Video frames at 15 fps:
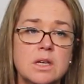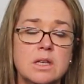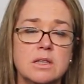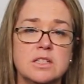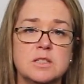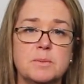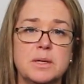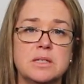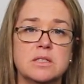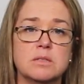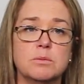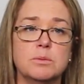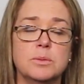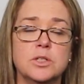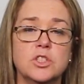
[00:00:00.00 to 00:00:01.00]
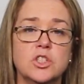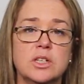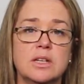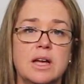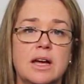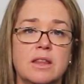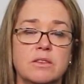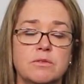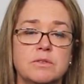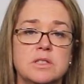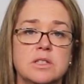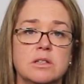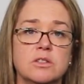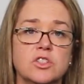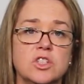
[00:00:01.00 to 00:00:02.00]
There's been some emerging other
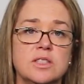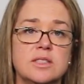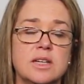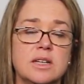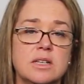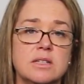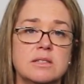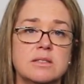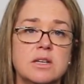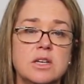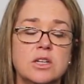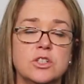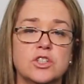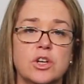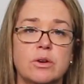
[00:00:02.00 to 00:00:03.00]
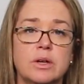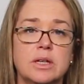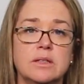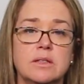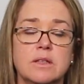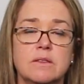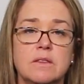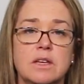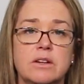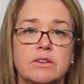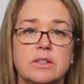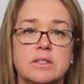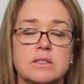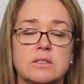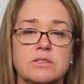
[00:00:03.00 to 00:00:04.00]
physiology studies showing that there
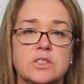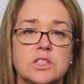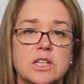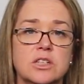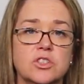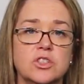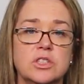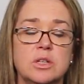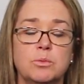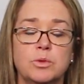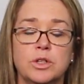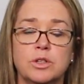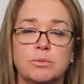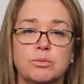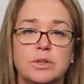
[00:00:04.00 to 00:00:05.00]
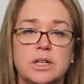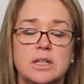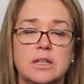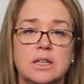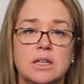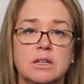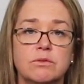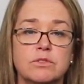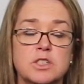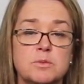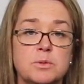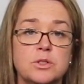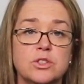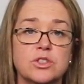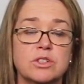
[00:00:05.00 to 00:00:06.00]
is a reduction in work of breathing and
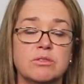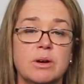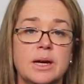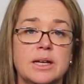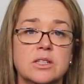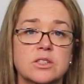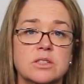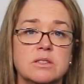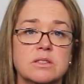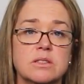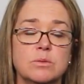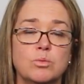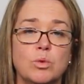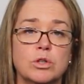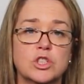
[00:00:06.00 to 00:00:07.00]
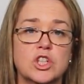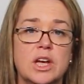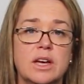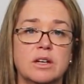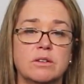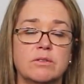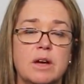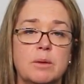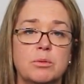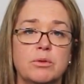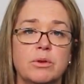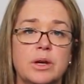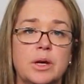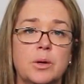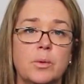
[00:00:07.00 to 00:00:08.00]
respiratory rate, and some washout of
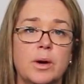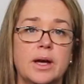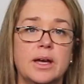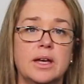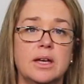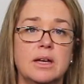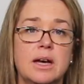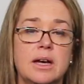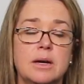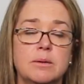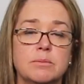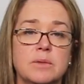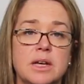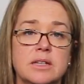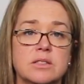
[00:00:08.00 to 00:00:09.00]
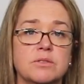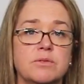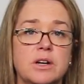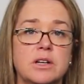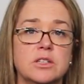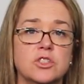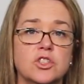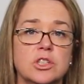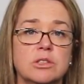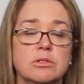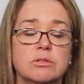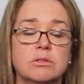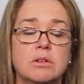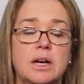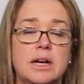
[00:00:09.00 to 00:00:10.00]
upper airway,
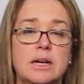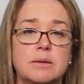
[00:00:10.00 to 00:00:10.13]
nasopharyngeal,